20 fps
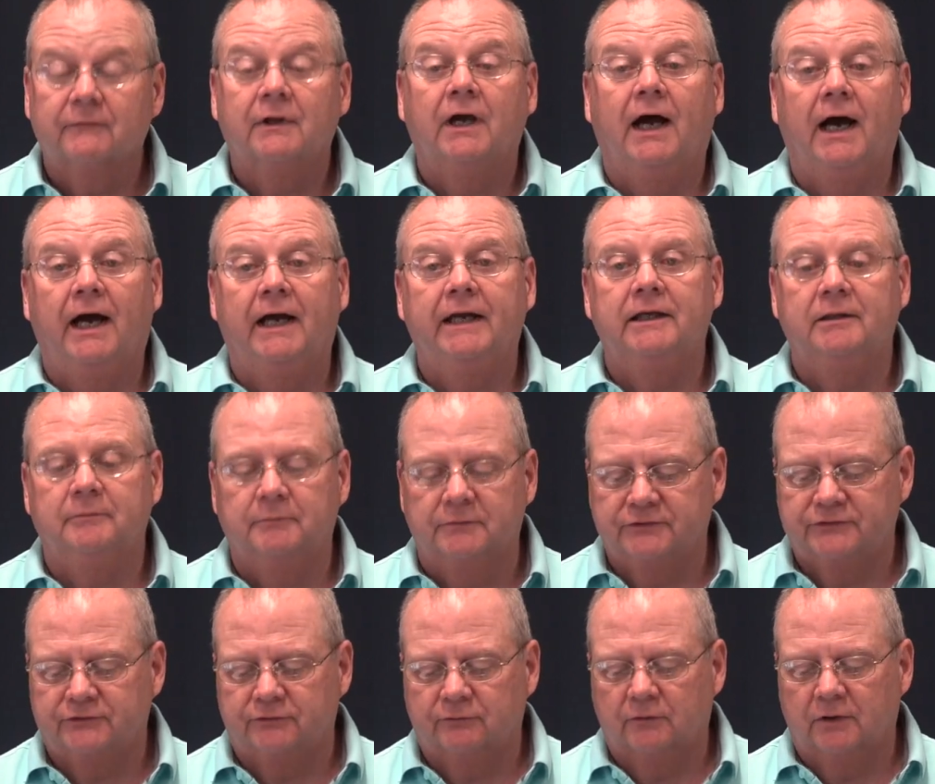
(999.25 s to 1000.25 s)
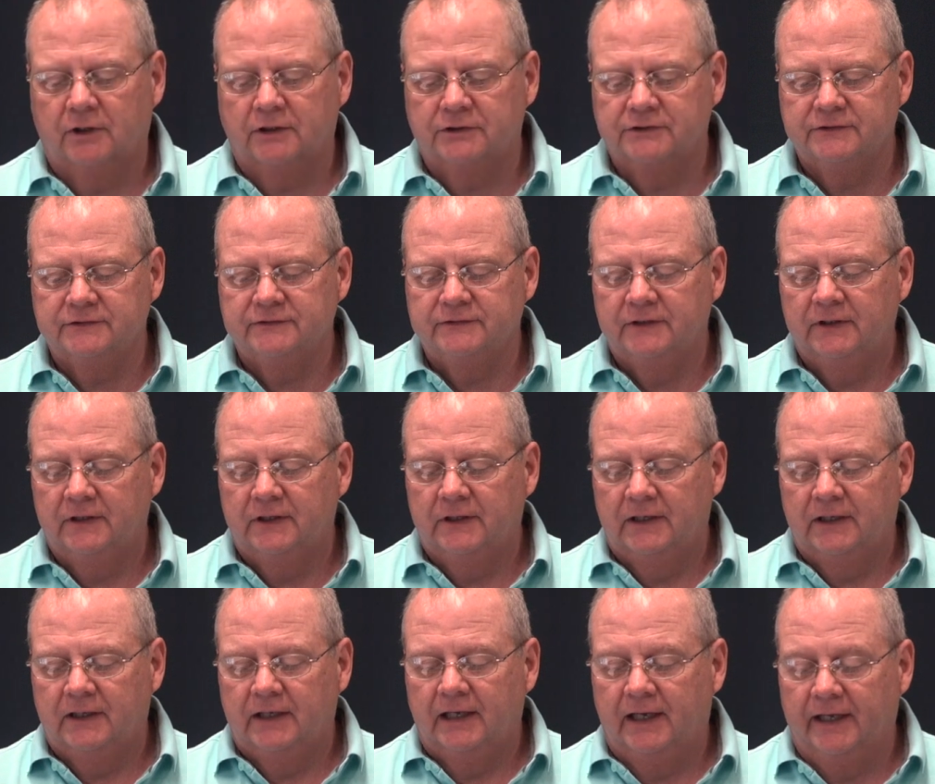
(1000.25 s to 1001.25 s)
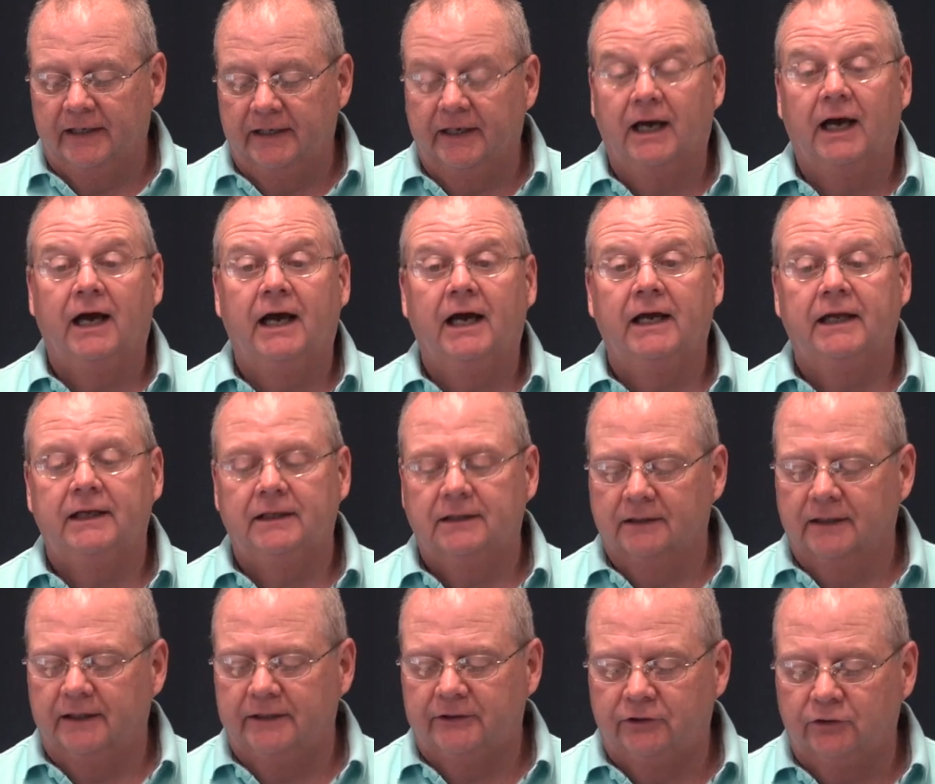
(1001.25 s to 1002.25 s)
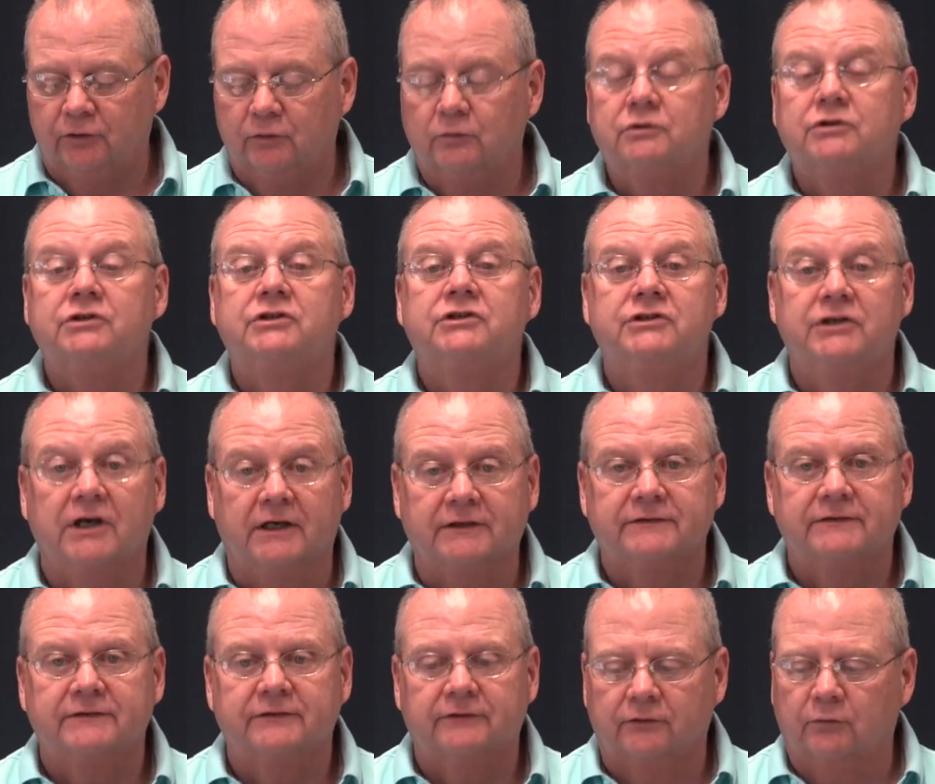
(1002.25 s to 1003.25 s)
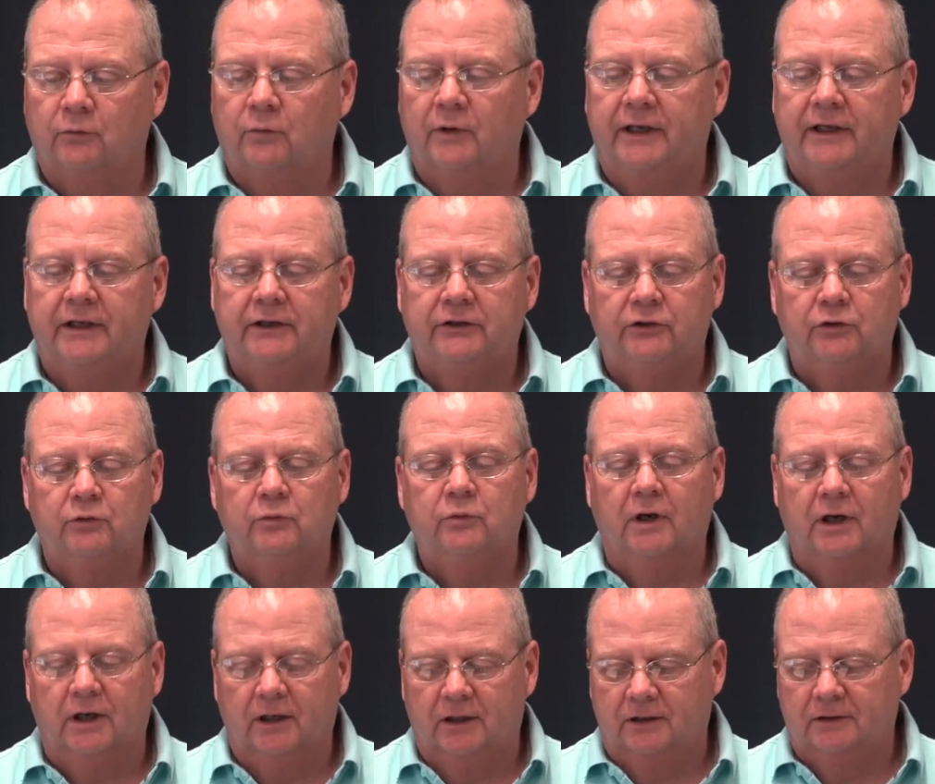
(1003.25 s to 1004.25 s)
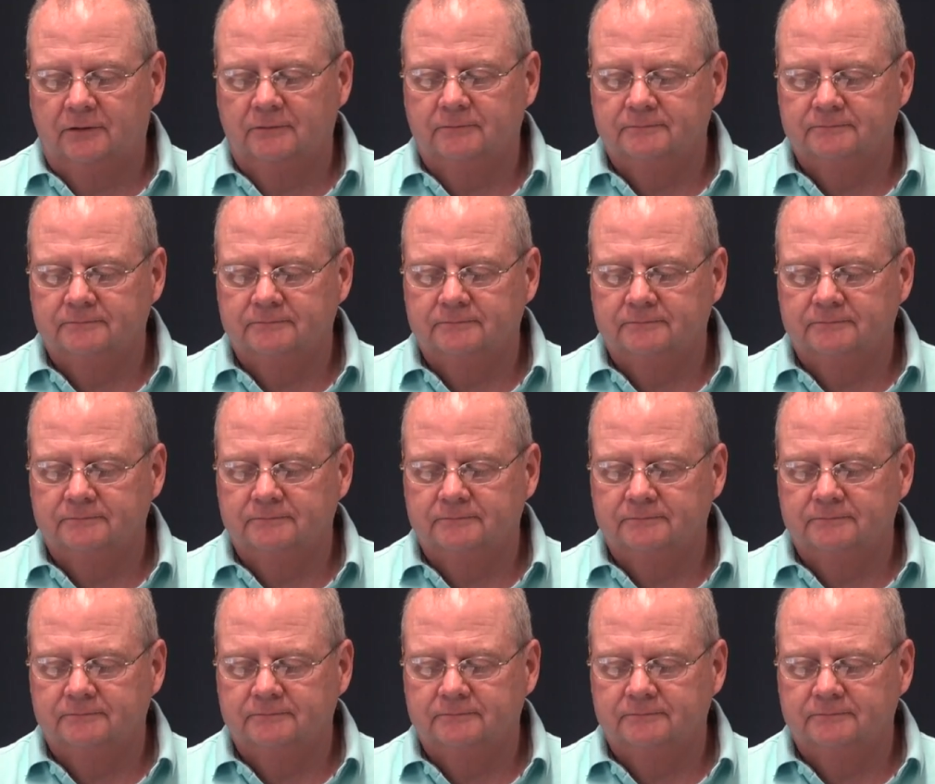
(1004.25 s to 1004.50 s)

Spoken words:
I am Mr. Rogers, and I like you just the way you are.